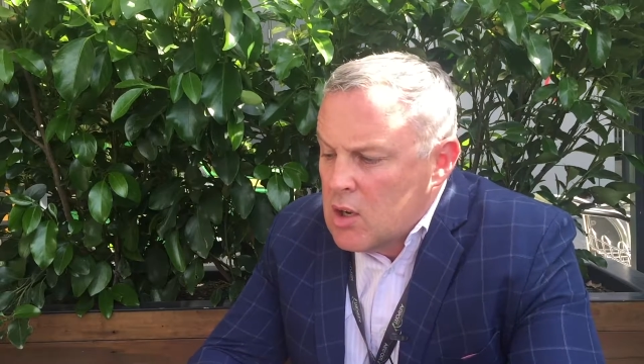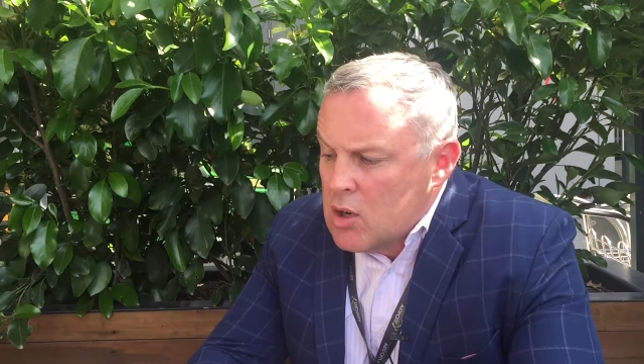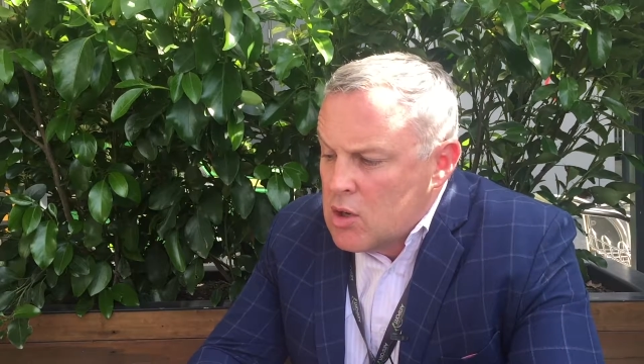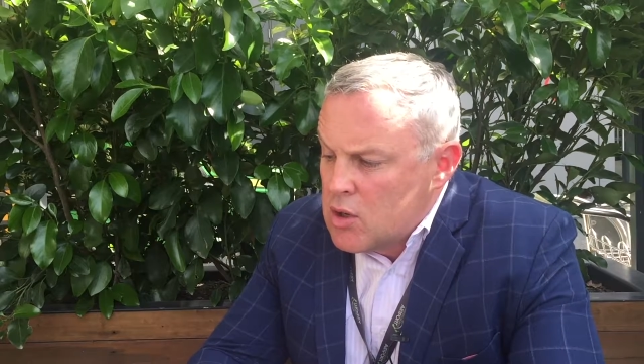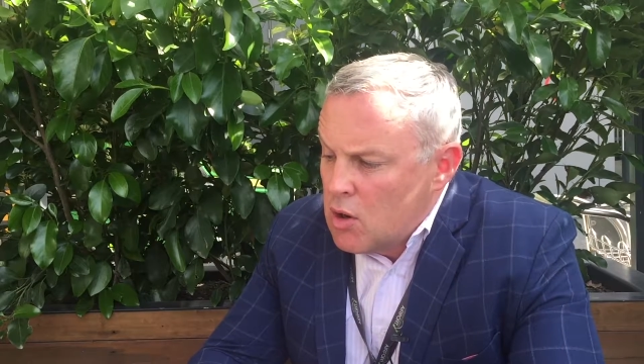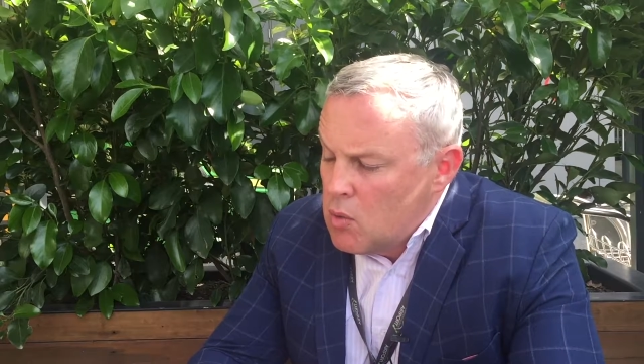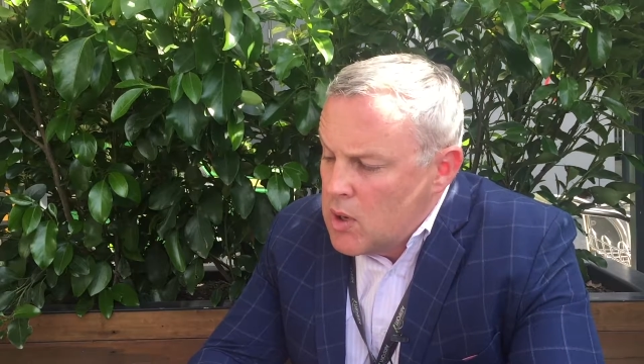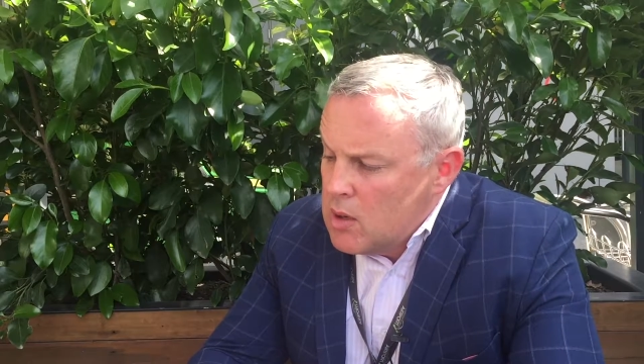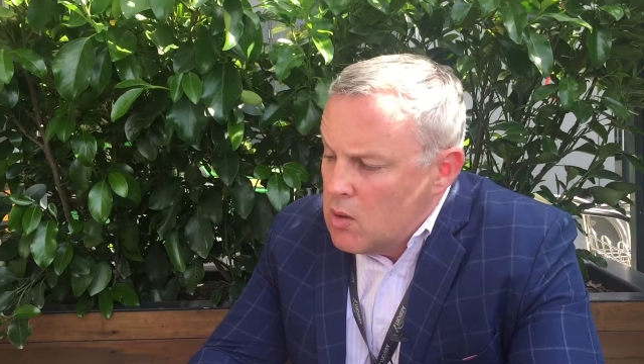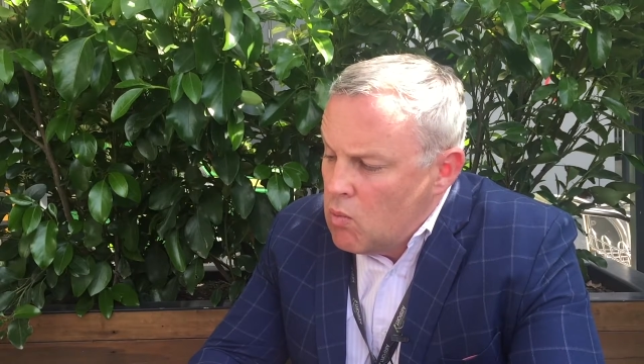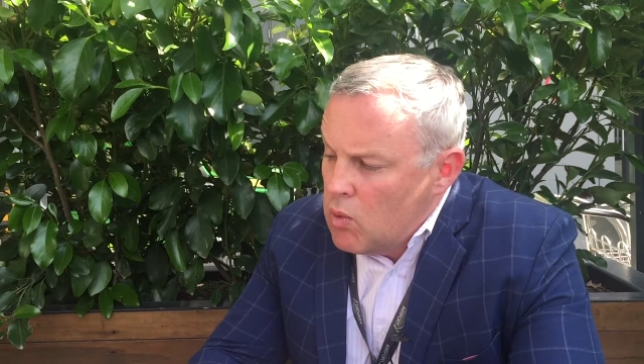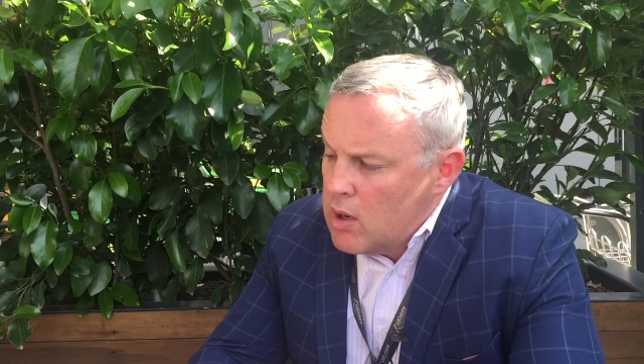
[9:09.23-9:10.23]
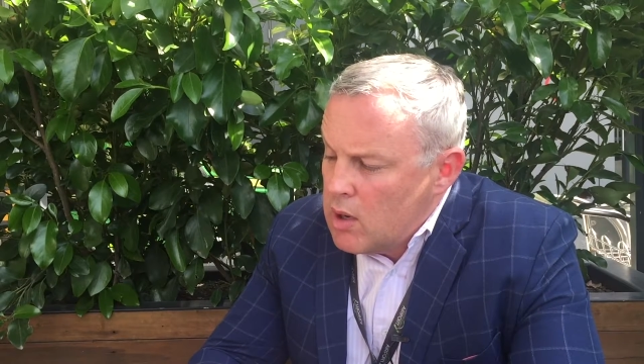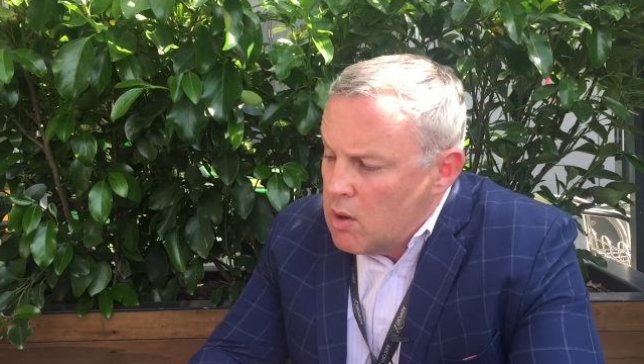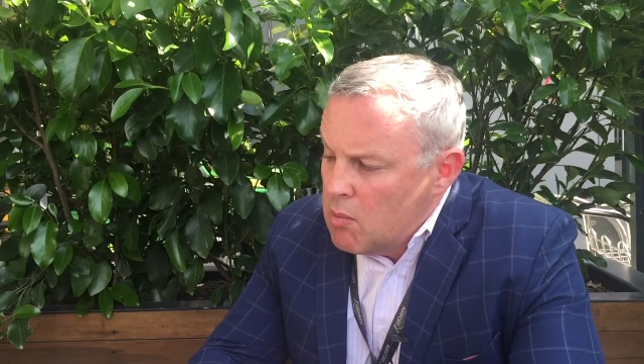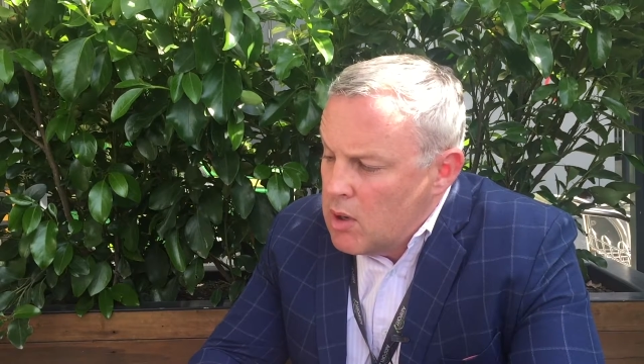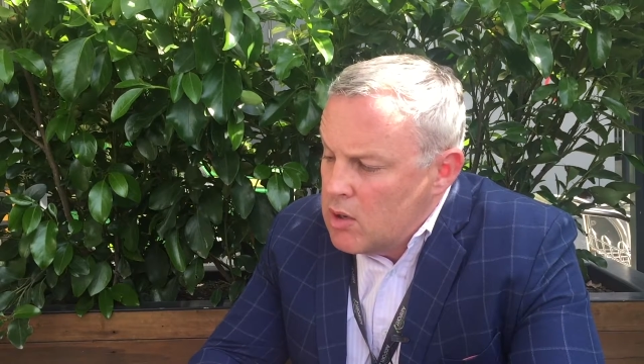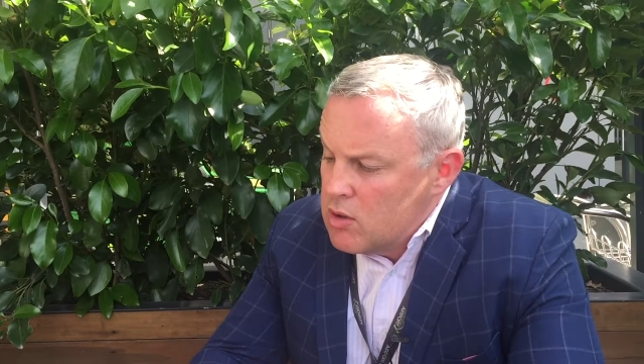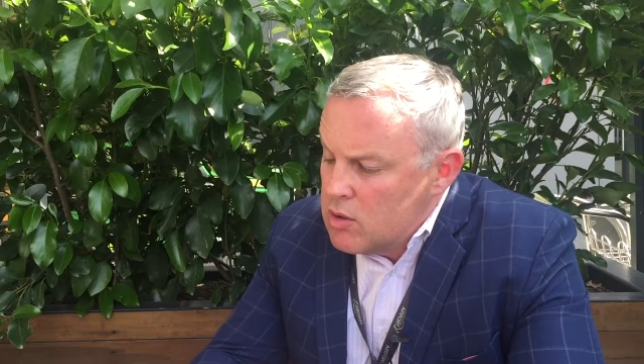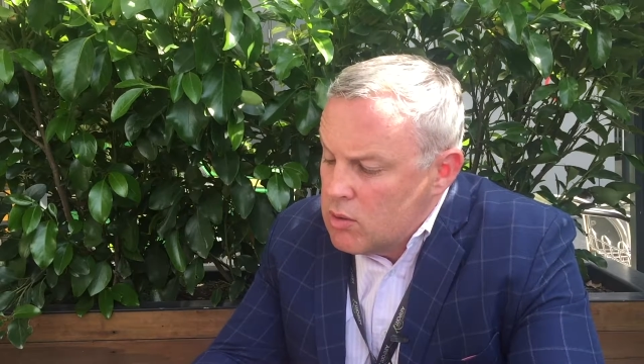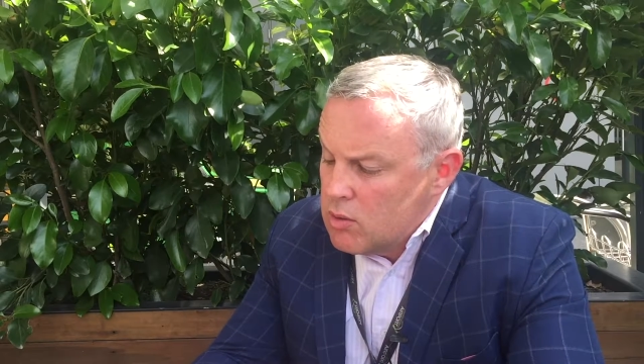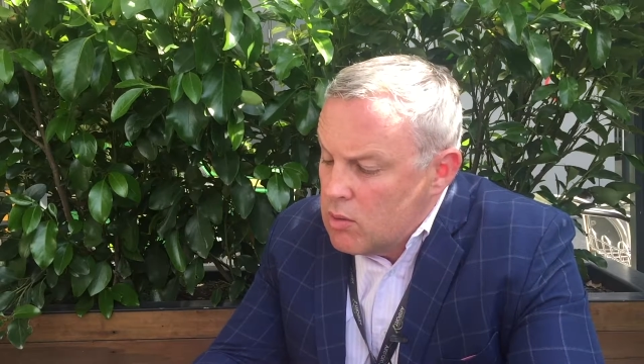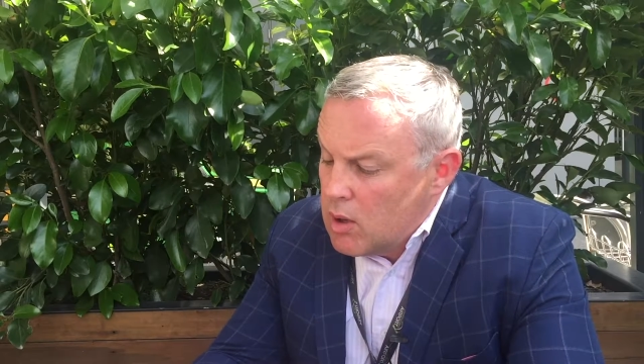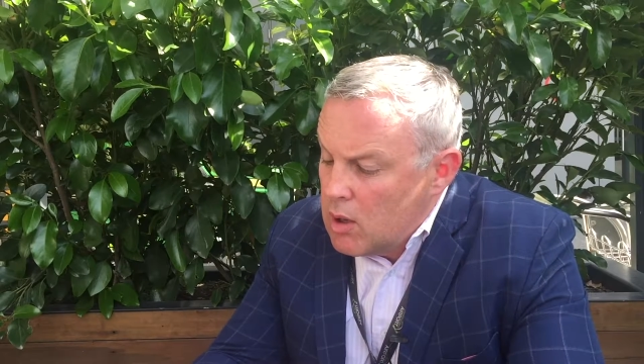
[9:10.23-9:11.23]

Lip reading: So we're committed to